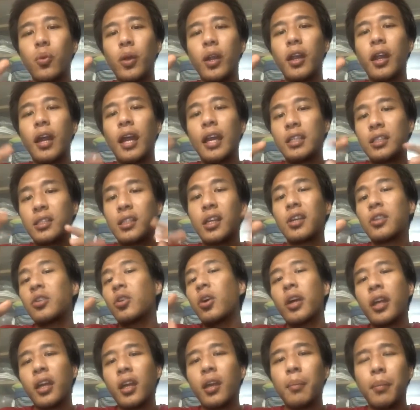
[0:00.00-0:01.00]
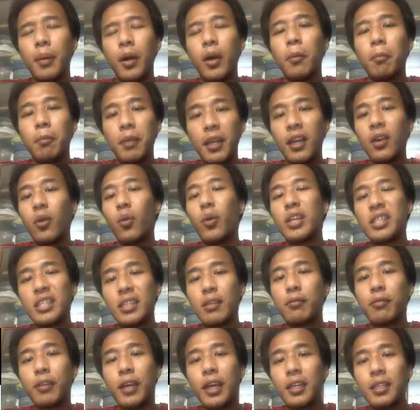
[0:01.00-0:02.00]
where I start talking about being a West
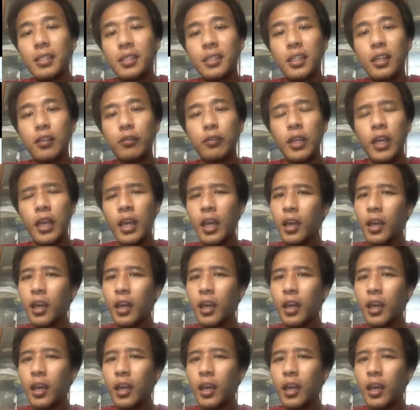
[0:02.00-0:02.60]
Ham fan and stuff.